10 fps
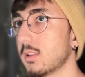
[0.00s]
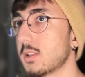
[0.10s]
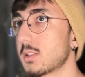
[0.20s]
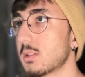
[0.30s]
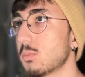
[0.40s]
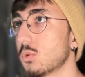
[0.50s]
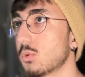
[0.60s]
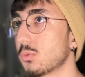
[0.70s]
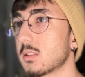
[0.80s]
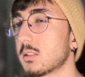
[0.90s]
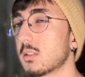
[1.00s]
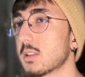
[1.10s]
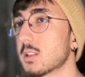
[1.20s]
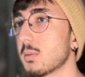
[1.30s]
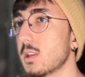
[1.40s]
Let's remove the
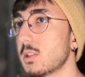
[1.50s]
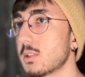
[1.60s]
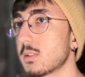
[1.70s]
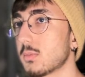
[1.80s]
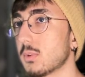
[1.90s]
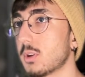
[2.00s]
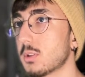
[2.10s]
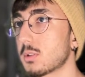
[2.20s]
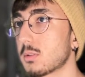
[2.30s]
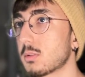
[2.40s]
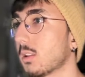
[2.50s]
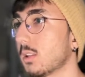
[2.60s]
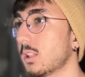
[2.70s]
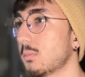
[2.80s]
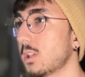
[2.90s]
database first.
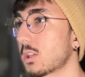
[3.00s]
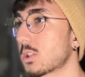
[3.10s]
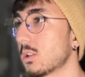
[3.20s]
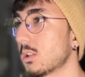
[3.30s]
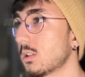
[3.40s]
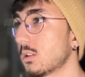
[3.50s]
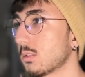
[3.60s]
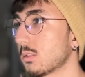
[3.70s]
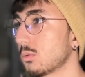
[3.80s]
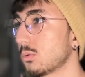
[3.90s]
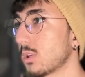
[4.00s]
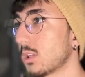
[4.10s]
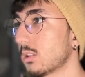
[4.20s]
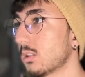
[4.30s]
Let me actually do like